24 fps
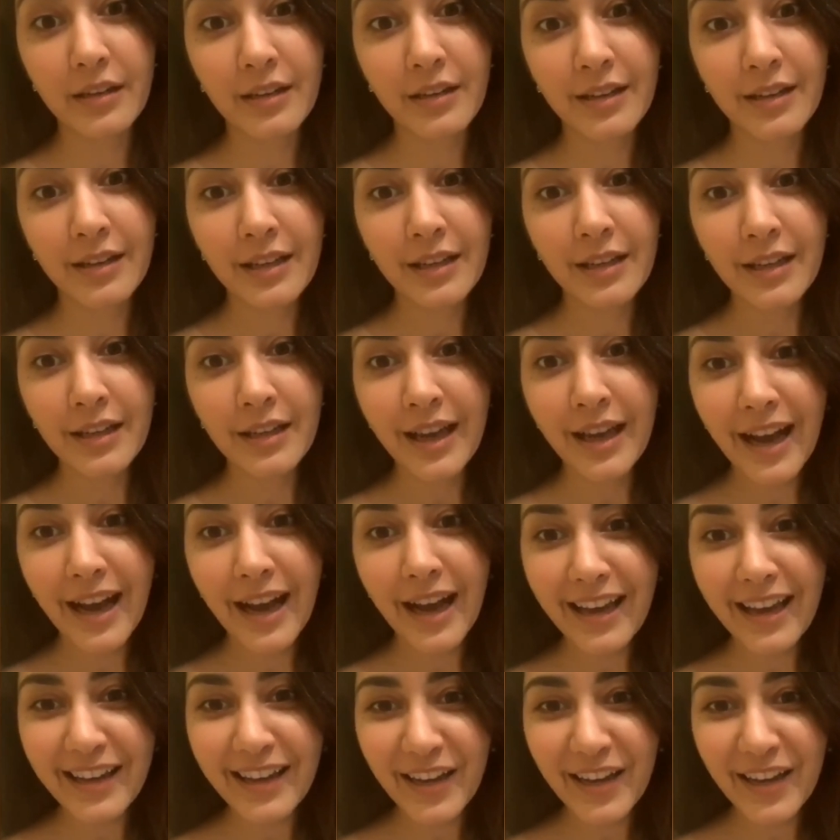
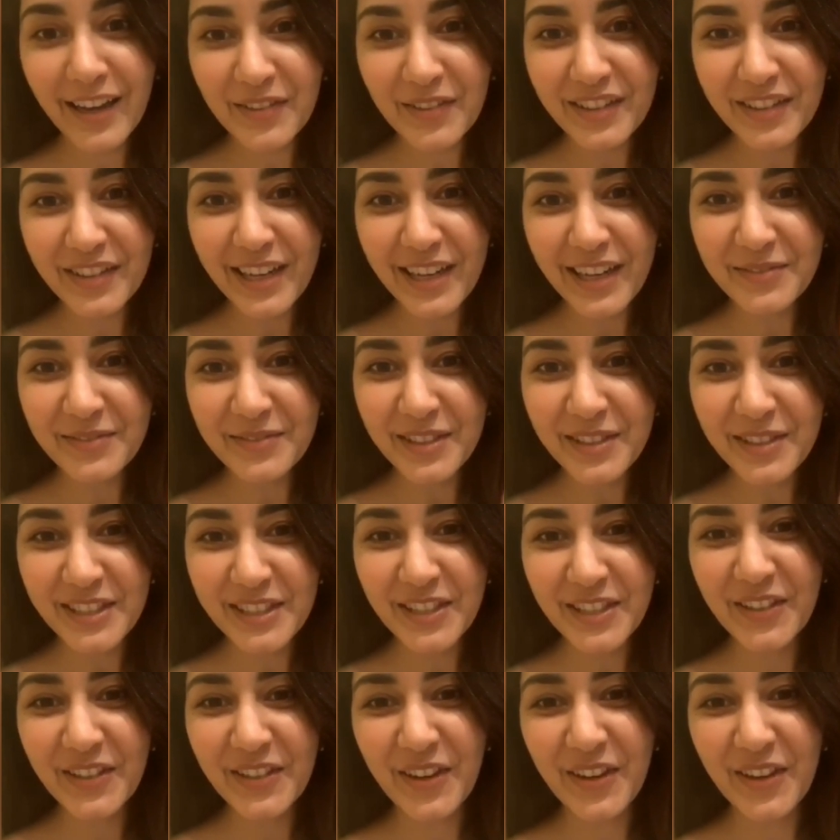Hi, Karunya, I'm
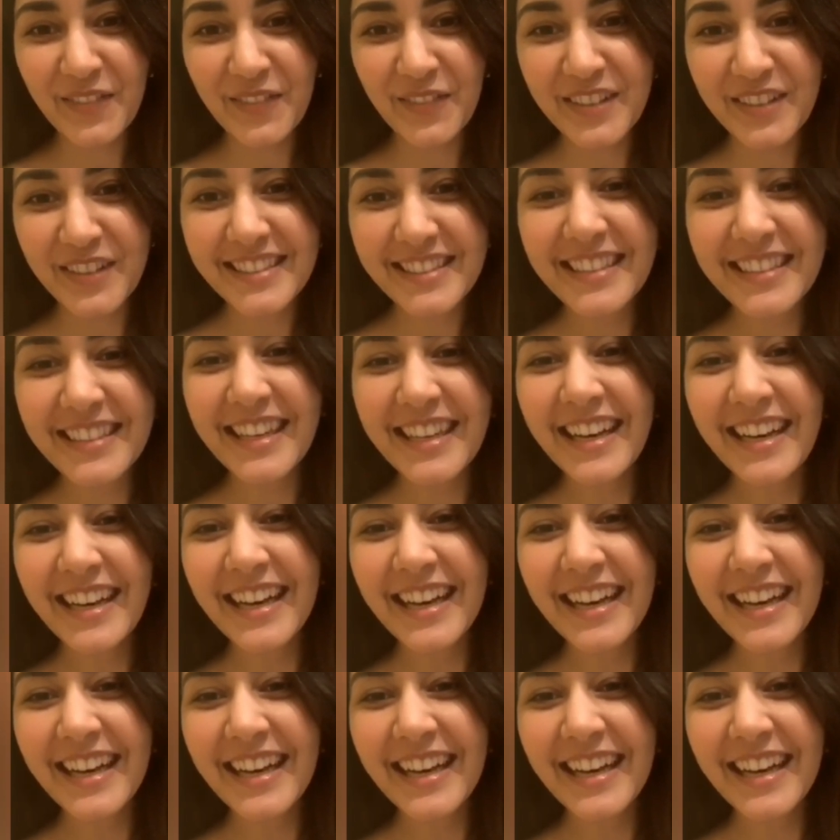watching your comments.